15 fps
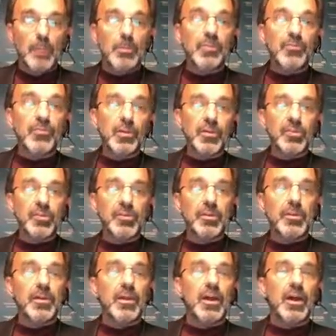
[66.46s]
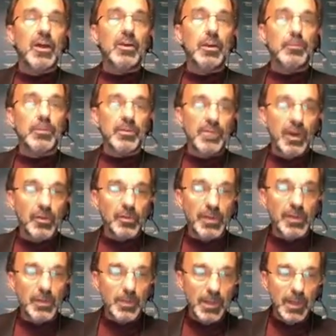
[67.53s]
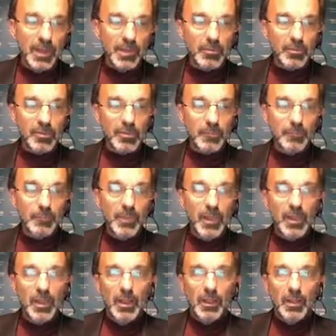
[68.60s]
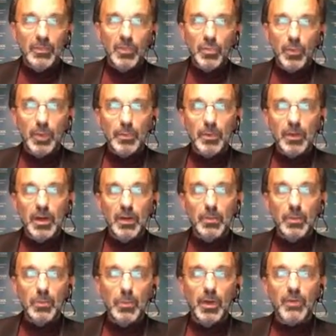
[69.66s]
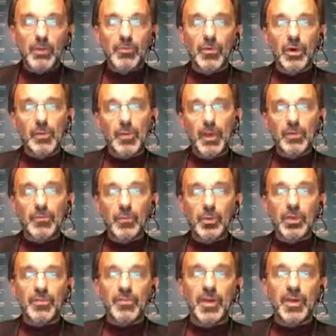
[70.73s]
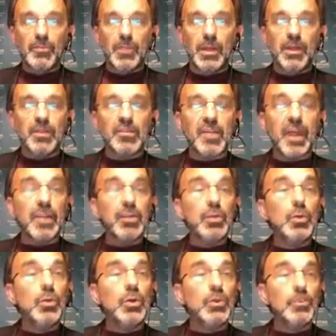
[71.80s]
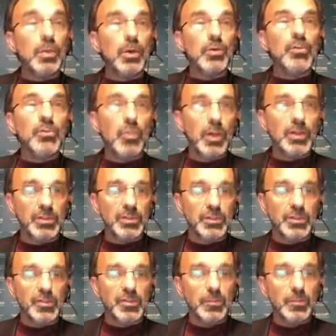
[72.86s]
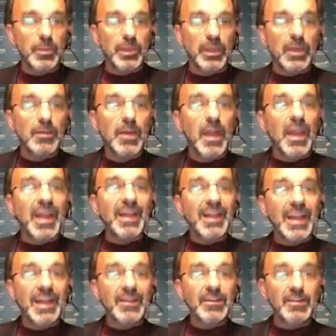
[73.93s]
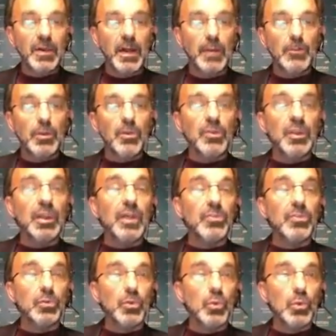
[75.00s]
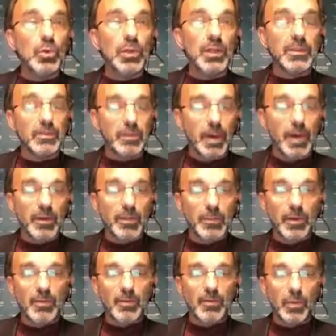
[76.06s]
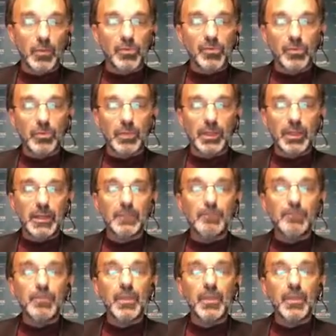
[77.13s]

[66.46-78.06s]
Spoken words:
But first, a couple of housekeeping items. This webinar will run for about 45 minutes, and you can pose questions to me at any time using the tool at the bottom of your screen.